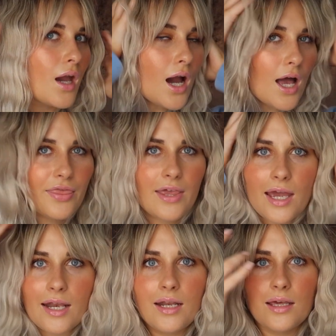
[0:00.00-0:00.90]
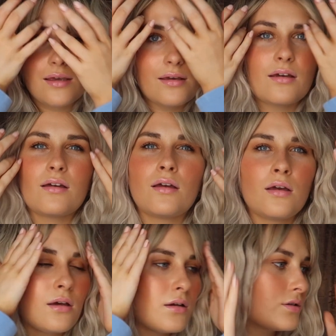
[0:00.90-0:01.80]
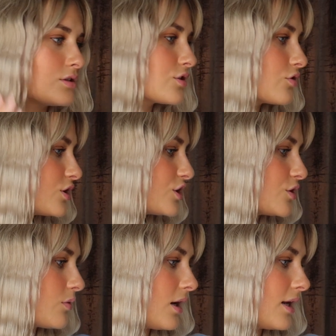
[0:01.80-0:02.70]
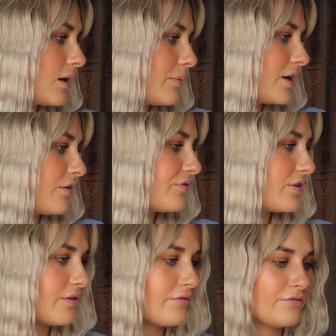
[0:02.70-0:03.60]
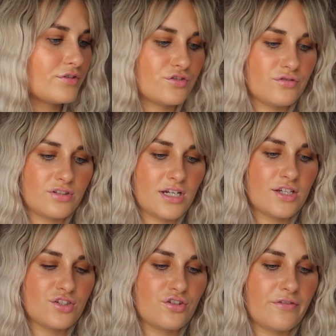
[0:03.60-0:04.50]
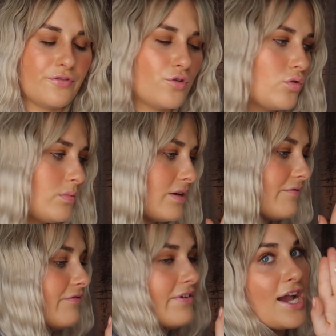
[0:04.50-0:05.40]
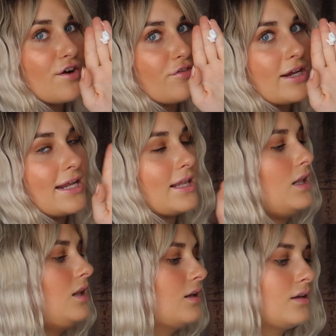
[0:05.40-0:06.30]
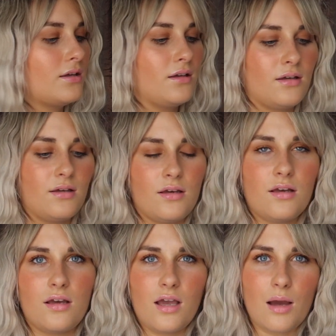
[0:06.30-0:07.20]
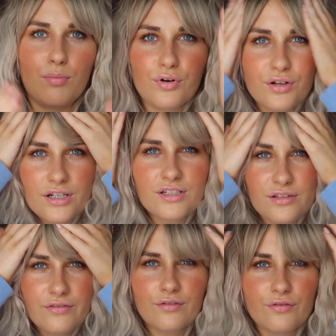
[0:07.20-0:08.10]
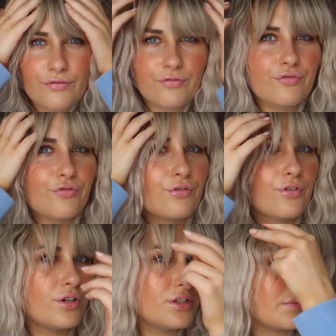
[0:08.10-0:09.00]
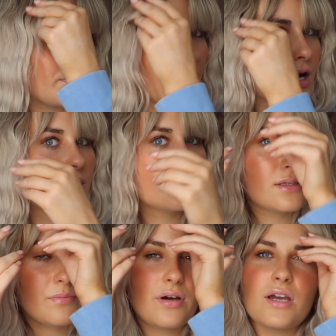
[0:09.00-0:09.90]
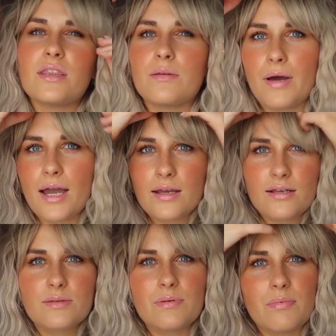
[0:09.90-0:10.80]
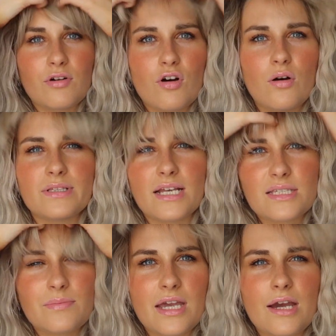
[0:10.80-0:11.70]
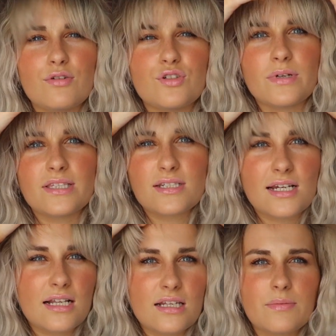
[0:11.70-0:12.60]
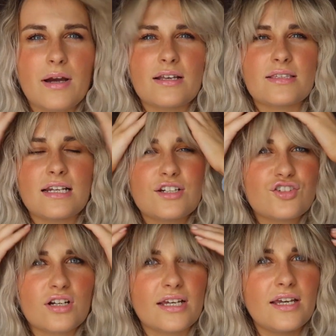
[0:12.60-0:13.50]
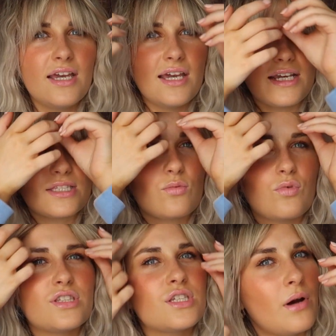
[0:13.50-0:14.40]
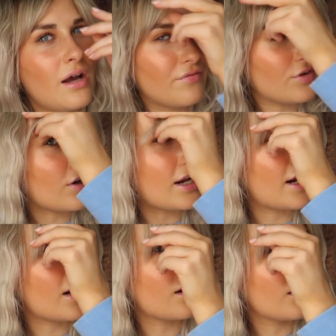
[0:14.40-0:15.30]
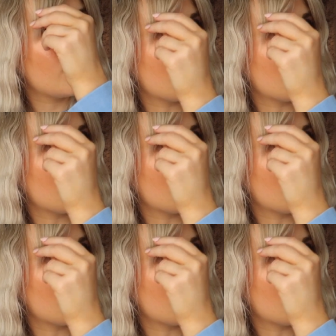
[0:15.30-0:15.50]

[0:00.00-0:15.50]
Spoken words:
And then just going to do a little bit of the texture foam, very little, and put it into the front part by the bangs. People are always asking me how do I style the bangs, and literally it's once you have your hair